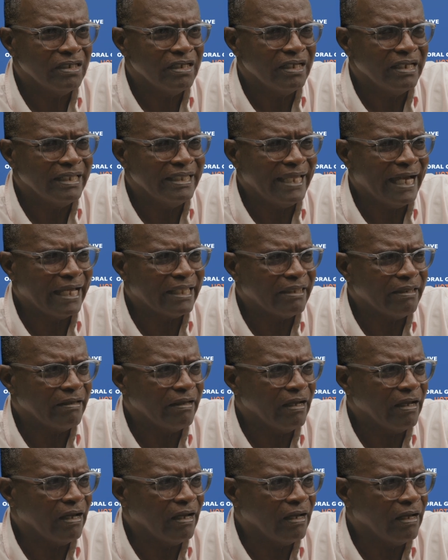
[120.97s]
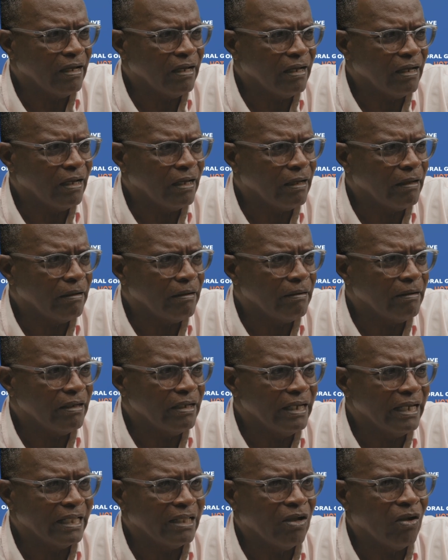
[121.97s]
that
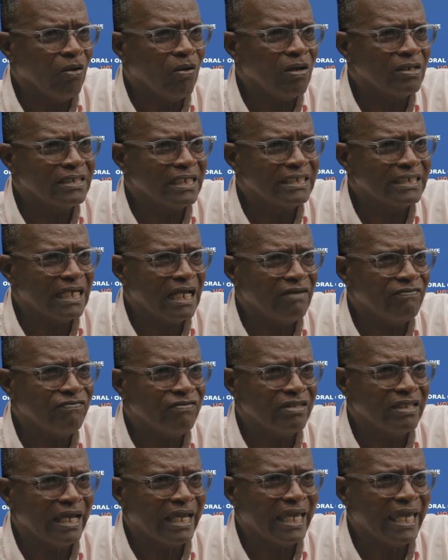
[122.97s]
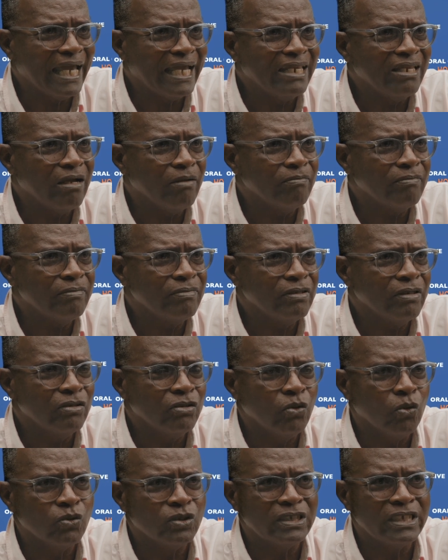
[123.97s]
it calls itself the Kingdom
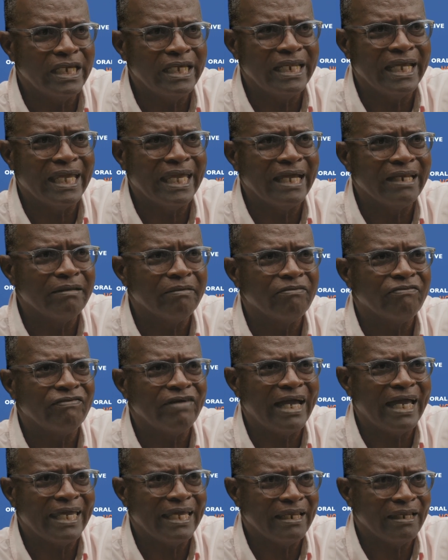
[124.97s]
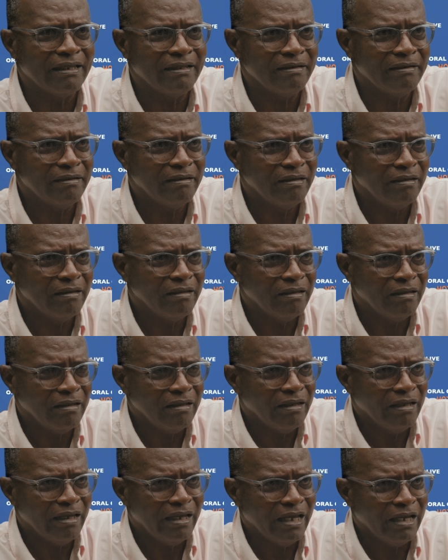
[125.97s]
Dossier, the Kingdom File.
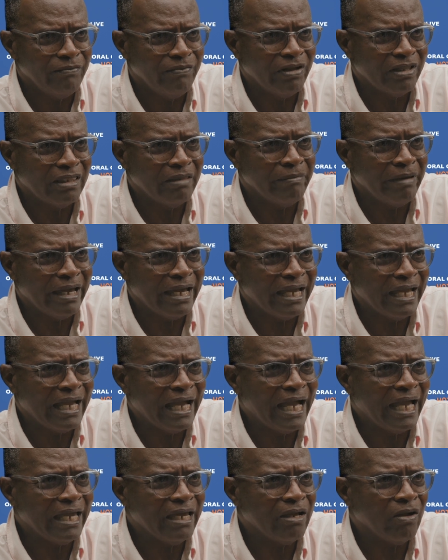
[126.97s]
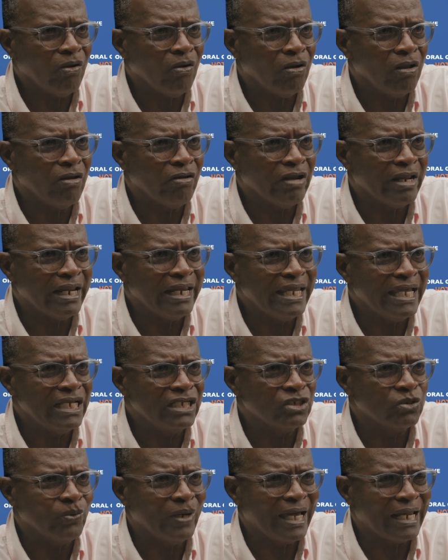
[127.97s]
It's written by a guy called René
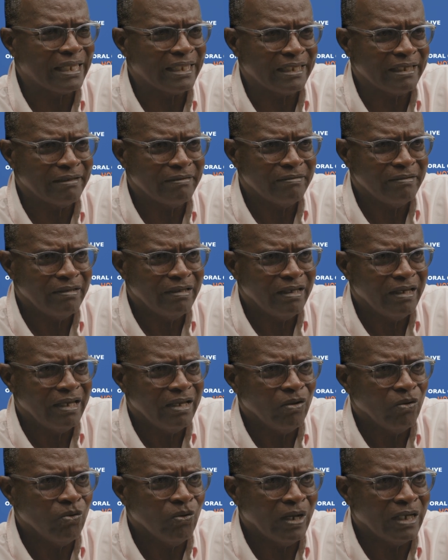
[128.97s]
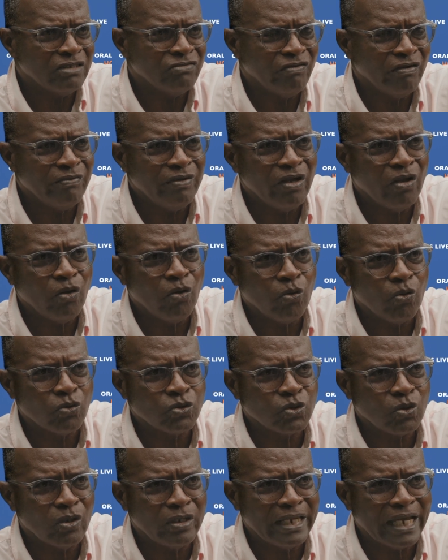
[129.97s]
Zwart, who has very close
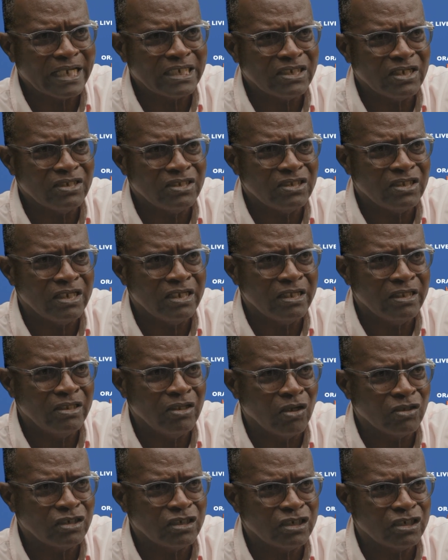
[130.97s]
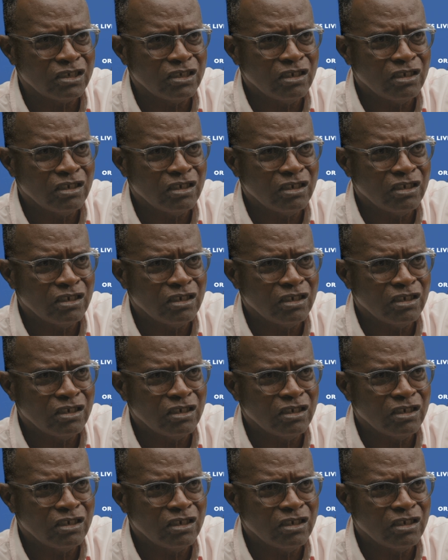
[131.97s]
connections to the Dutch